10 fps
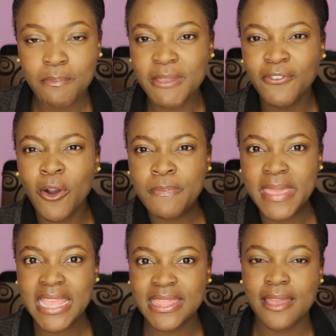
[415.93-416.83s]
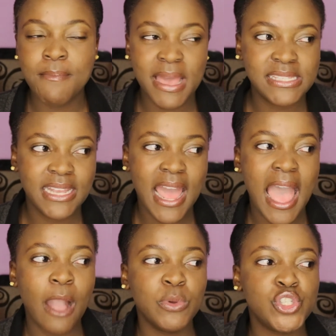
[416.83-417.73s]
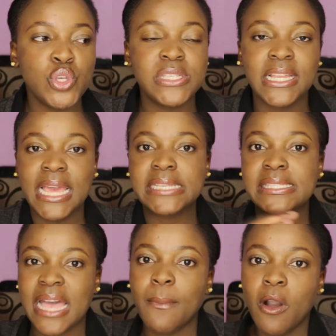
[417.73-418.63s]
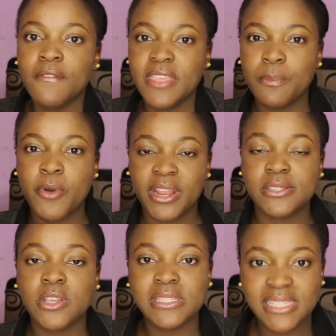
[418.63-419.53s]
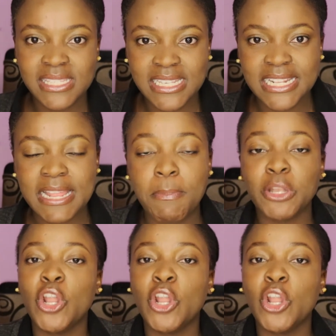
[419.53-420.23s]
before being their ambassador, I was using like some of their products consistently, but